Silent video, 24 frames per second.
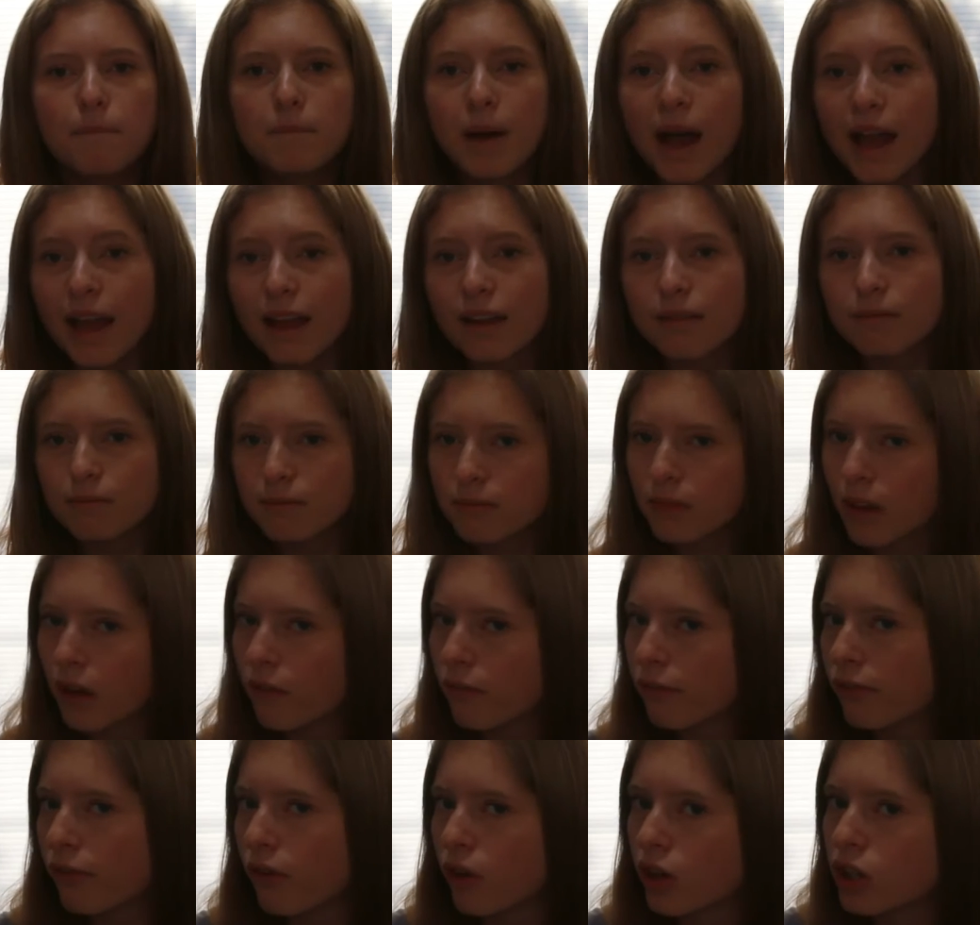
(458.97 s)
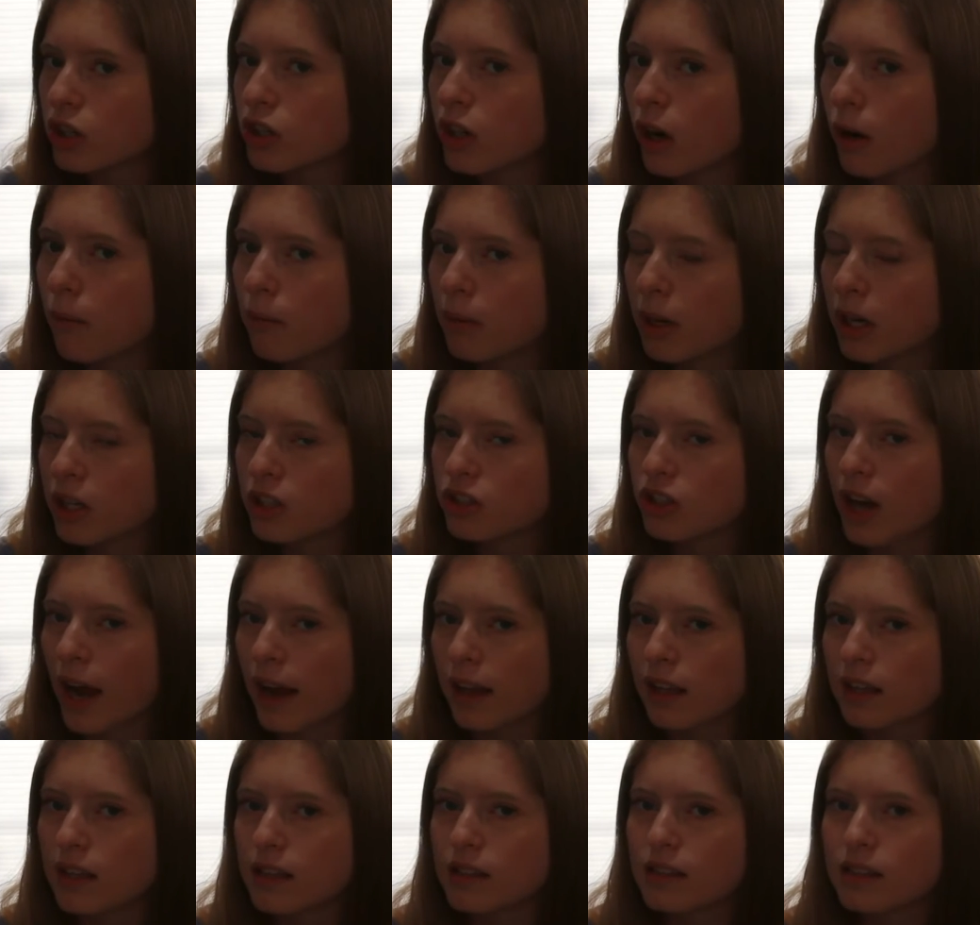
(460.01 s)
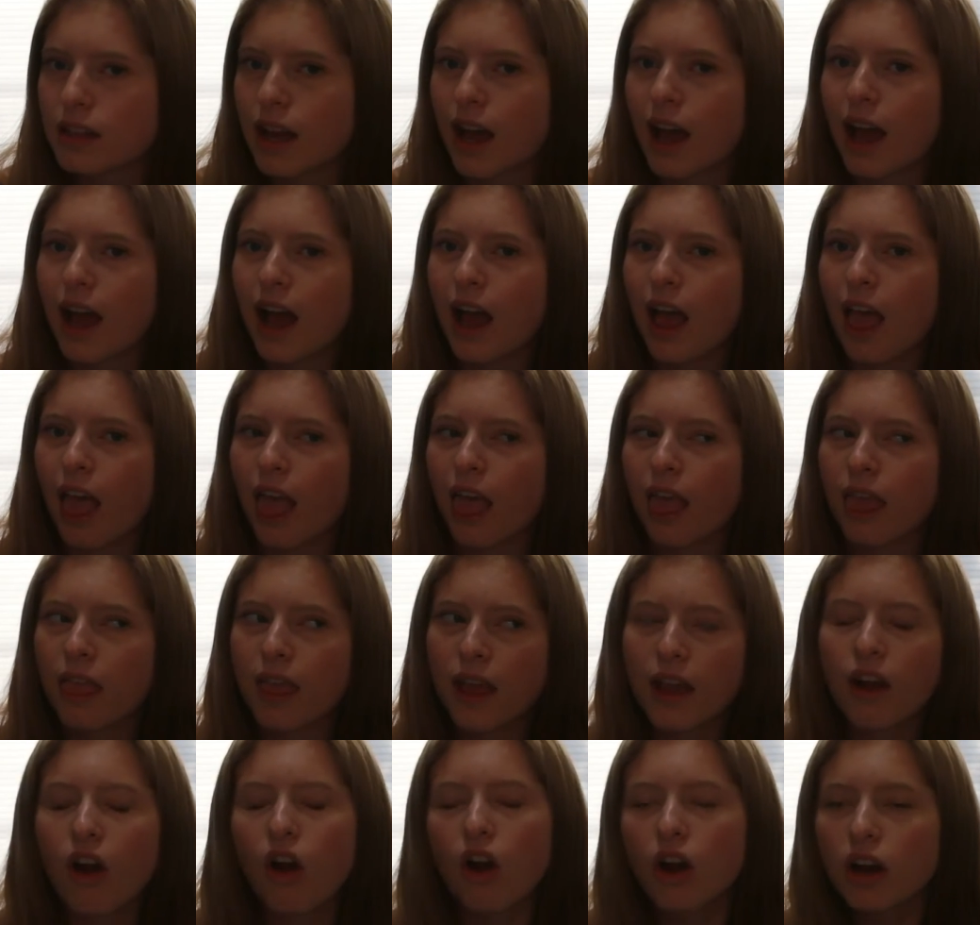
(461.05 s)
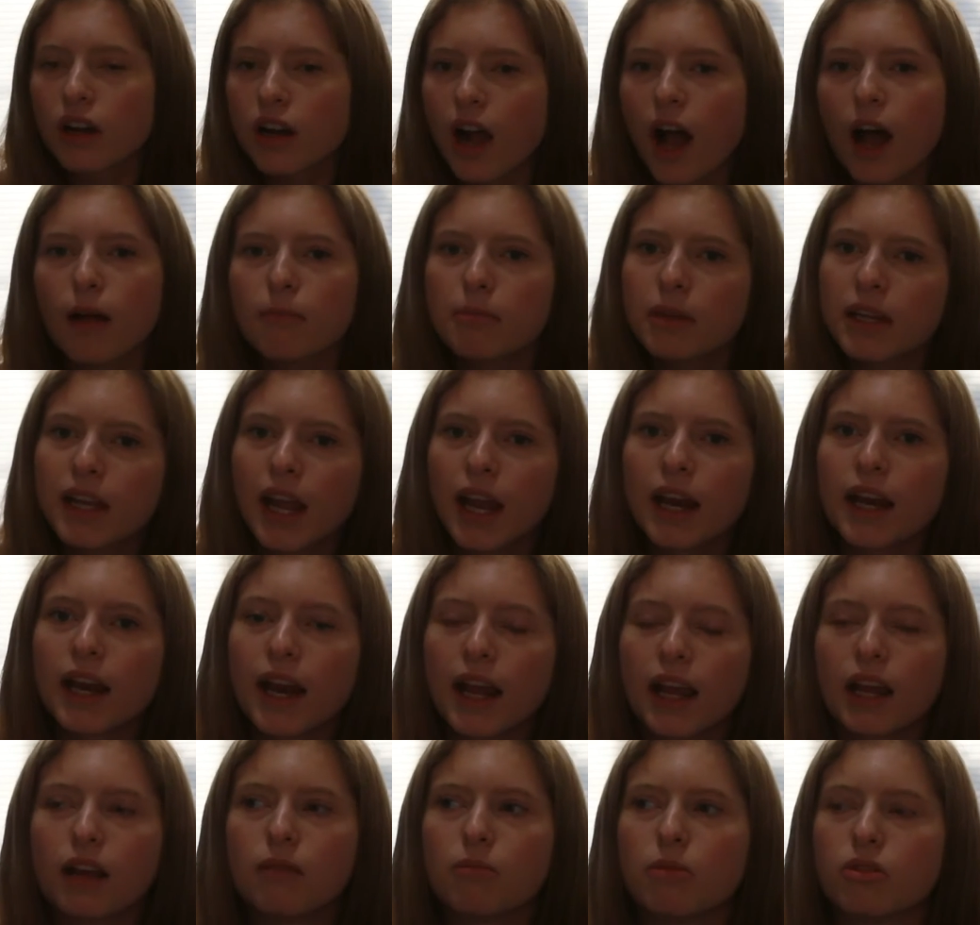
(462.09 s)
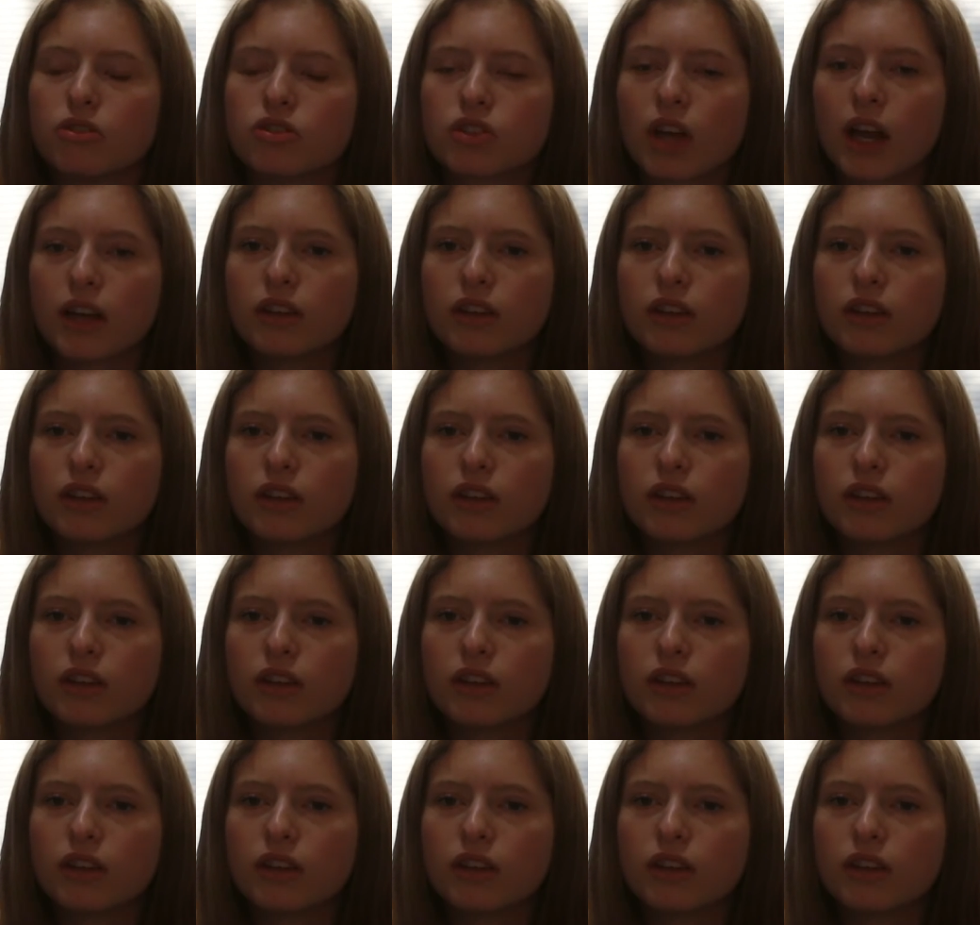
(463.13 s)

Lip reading: But for bearded dragons, they are complicated animals.